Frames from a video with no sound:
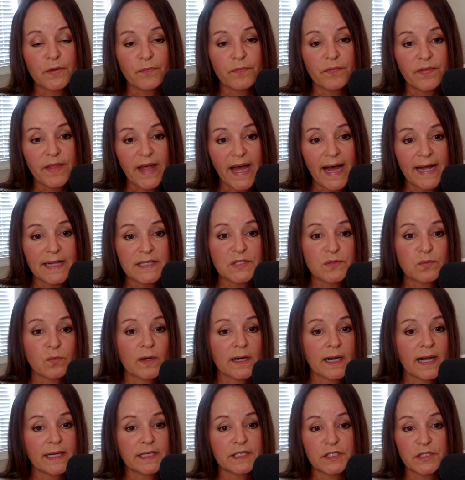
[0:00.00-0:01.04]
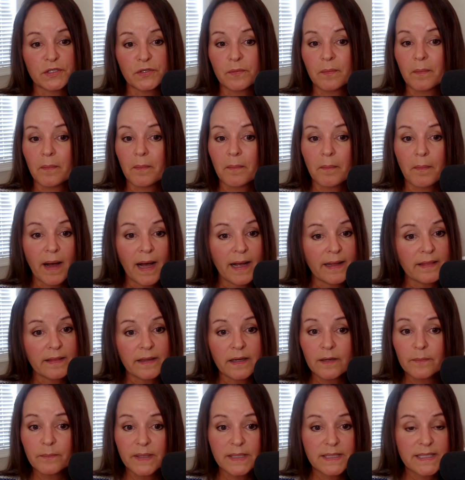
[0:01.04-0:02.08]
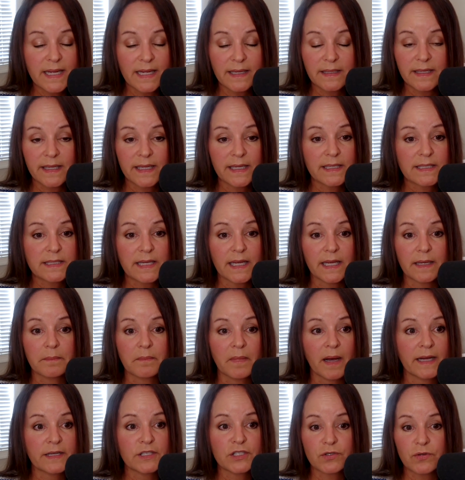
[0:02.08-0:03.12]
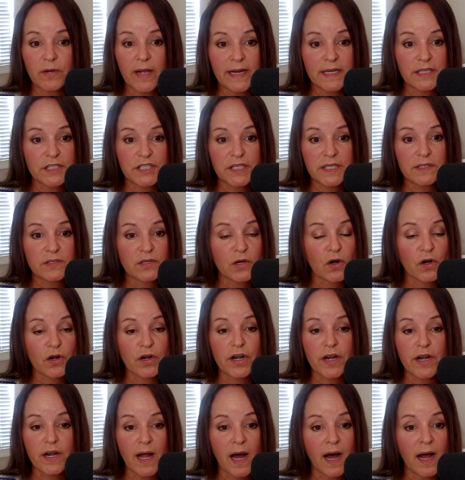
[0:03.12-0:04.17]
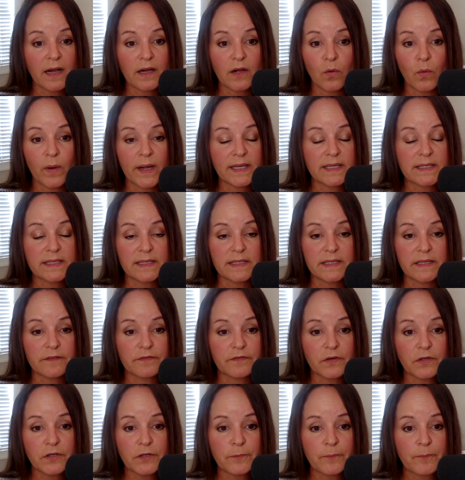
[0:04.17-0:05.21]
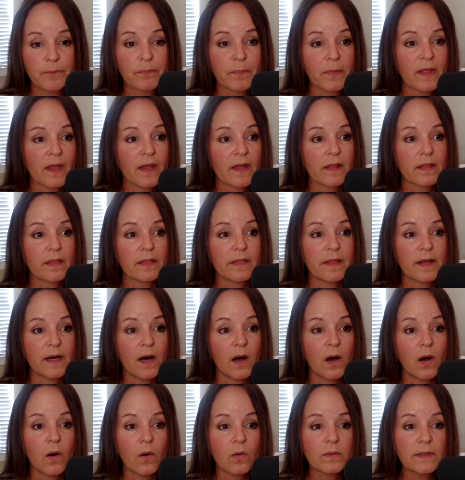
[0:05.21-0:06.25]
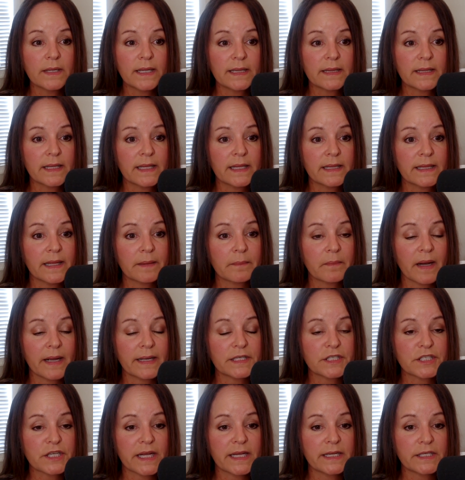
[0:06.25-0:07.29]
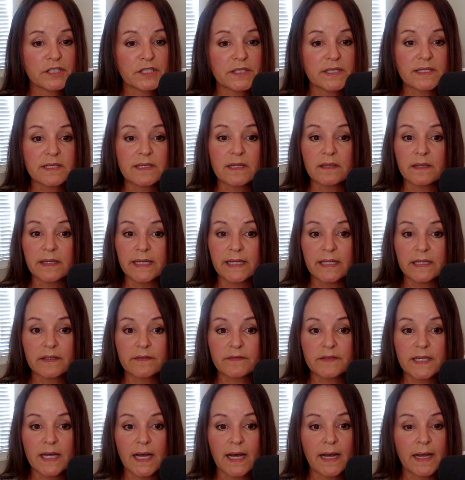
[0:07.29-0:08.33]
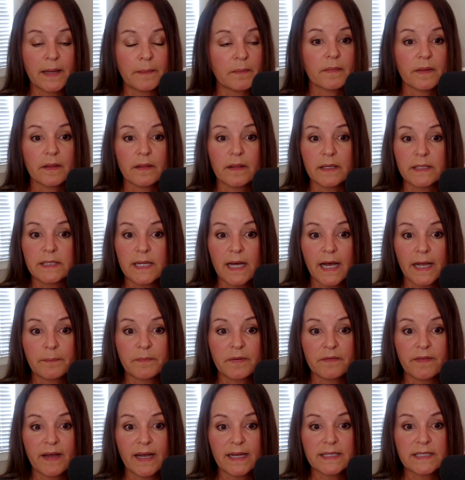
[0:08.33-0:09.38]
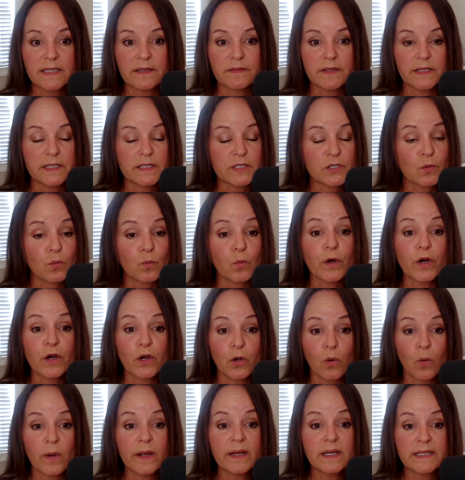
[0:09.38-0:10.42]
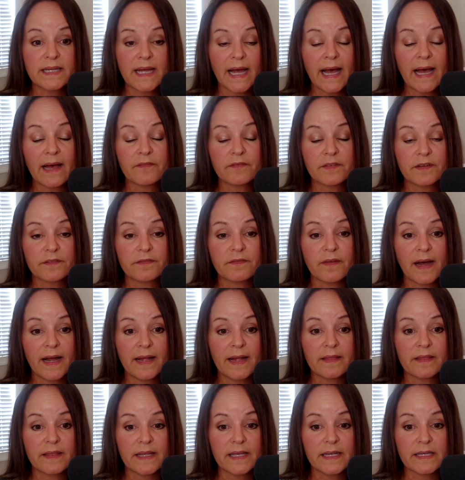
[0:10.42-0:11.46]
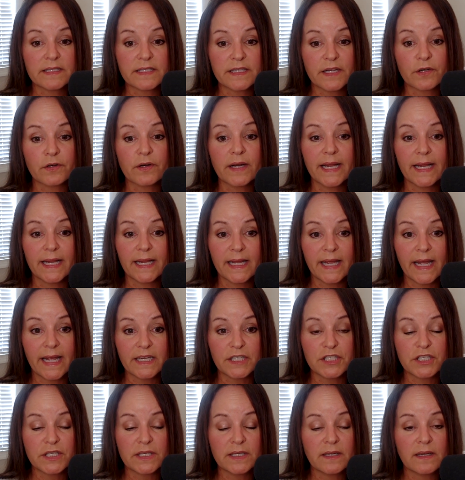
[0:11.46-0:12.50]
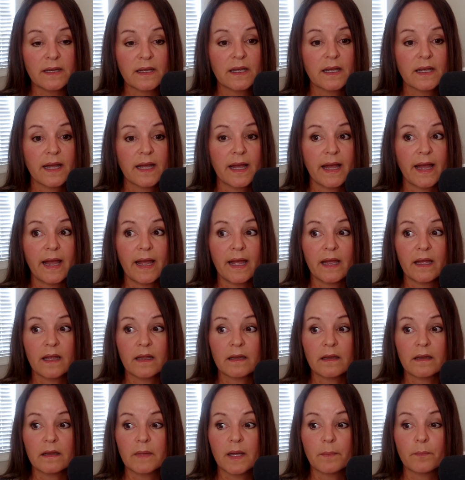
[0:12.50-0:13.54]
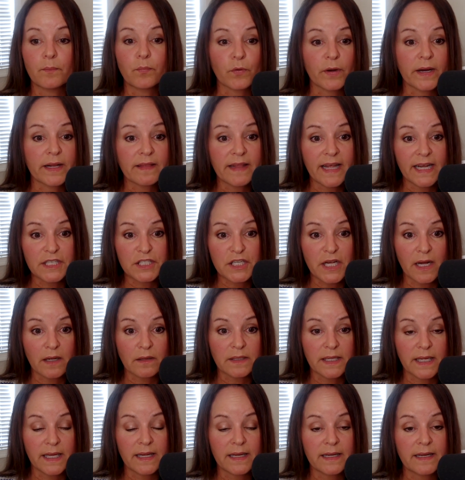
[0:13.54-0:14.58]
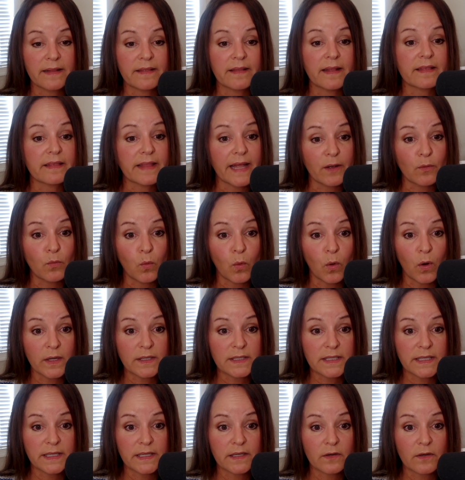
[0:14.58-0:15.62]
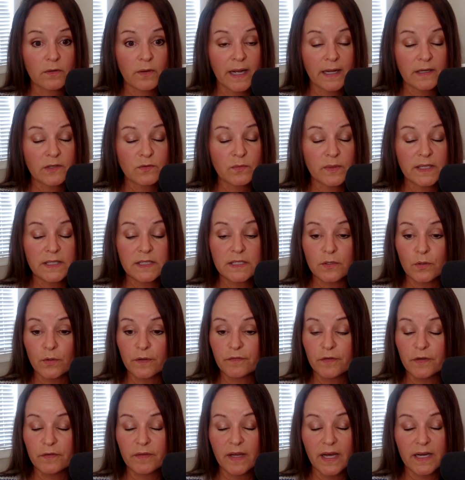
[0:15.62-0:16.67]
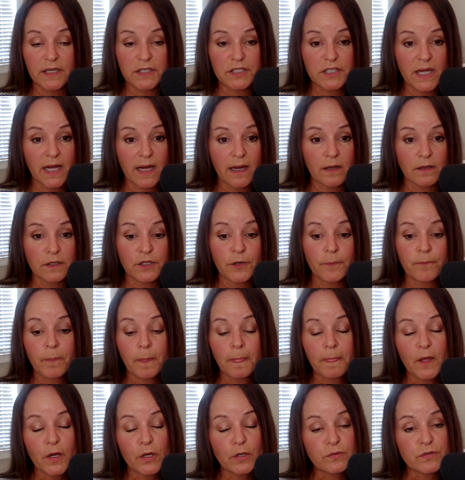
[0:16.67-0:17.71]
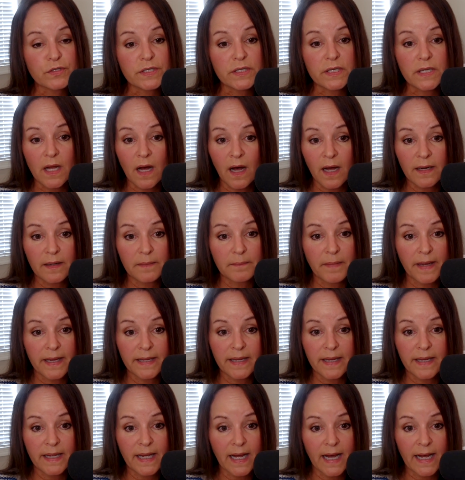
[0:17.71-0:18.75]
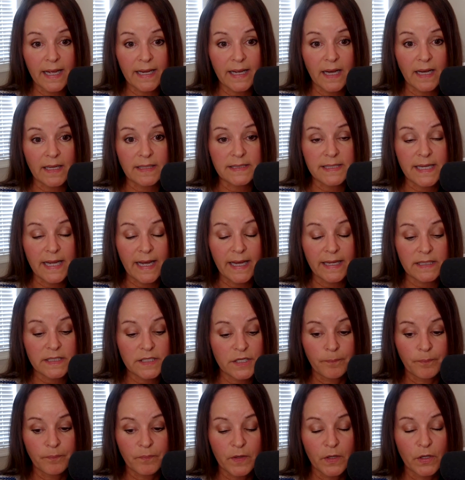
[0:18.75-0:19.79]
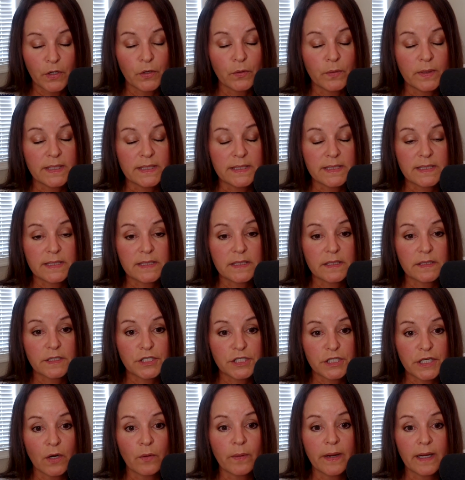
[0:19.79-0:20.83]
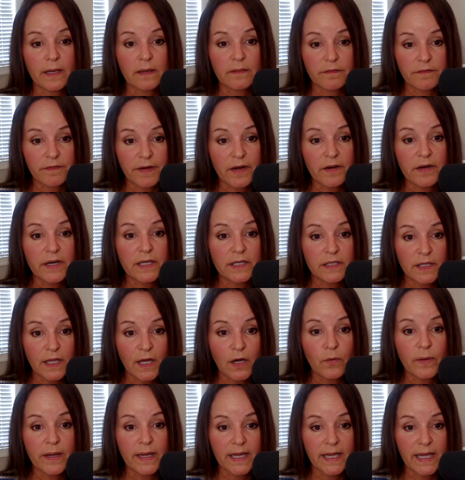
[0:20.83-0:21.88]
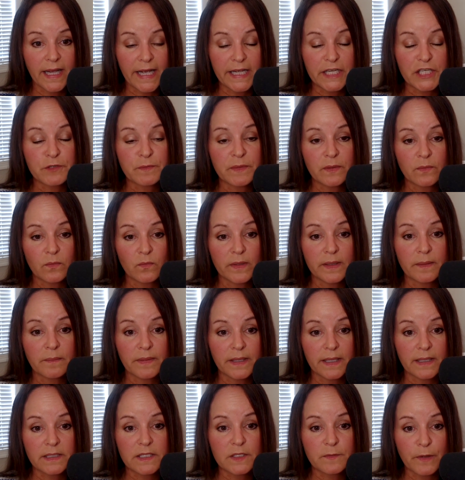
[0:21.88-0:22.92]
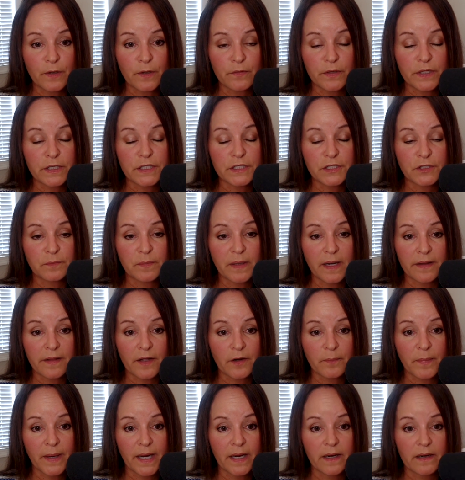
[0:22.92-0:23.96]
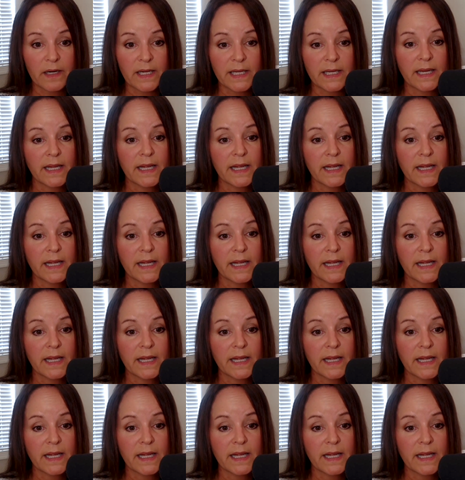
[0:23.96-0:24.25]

that's what I do. My therapy techniques and my strategies are not going to differ. The only thing that might change is the length of time, the type of activities. We're going to have to find things that are engaging and bring that child in and that they want to interact with. So if you've got a child who's not making eye contact, who is showing very low engagement when being spoken to by their parent,